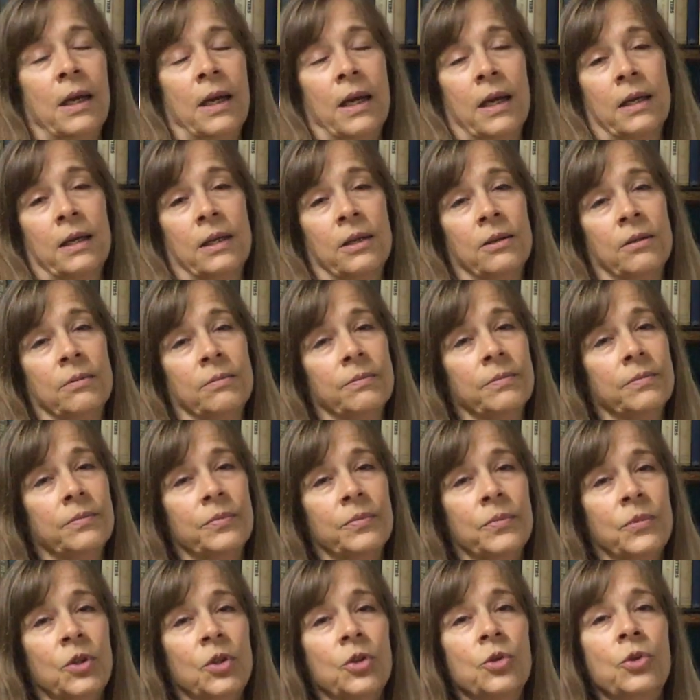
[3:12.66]
and
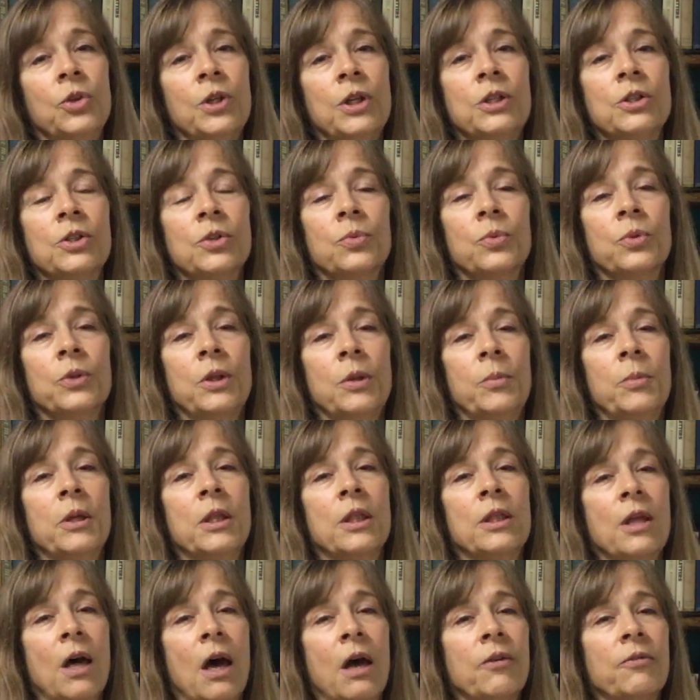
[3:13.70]
you need to really be
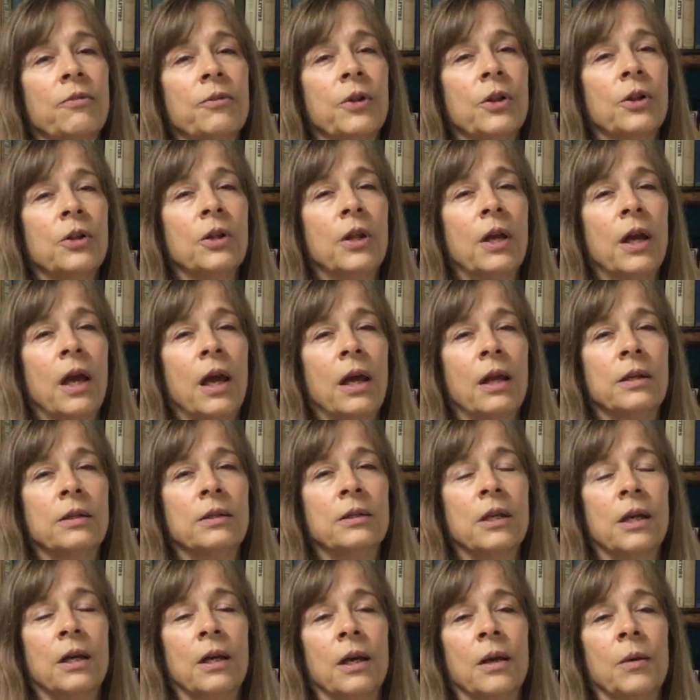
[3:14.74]
thoughtful
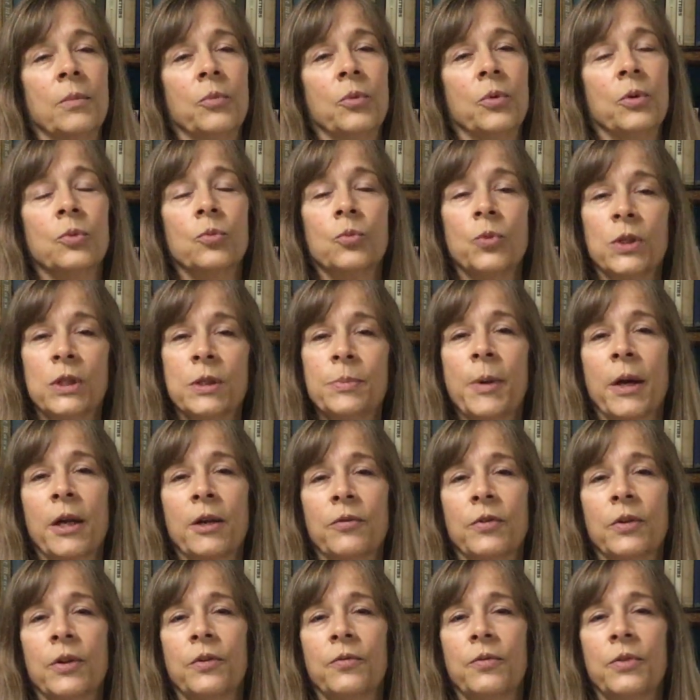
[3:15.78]
and
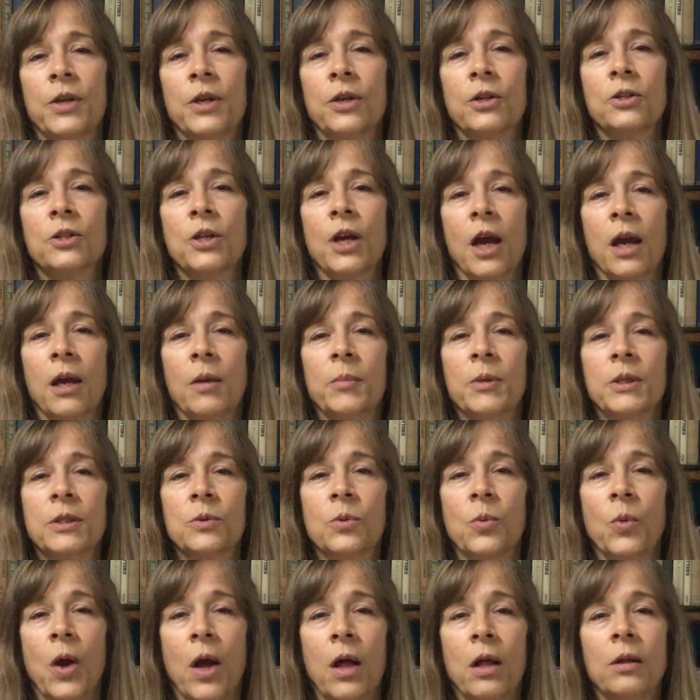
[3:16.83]
respectful of their time as
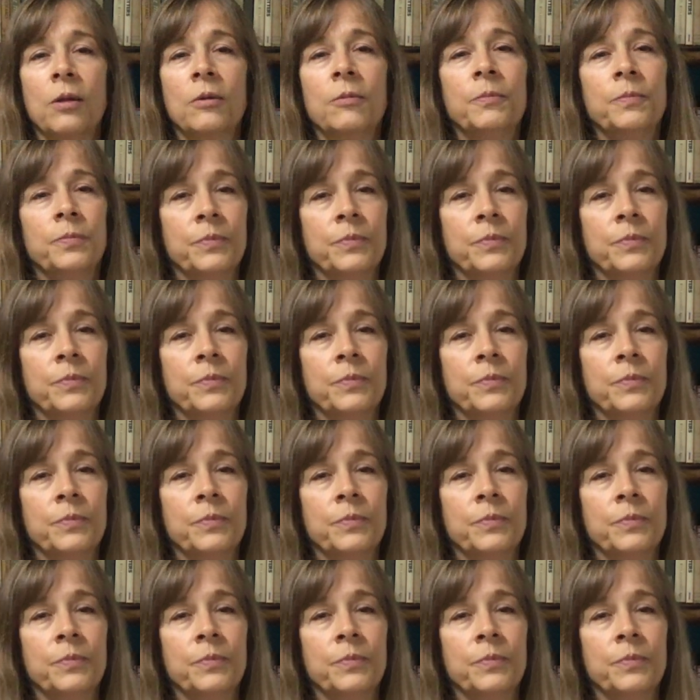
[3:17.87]
well.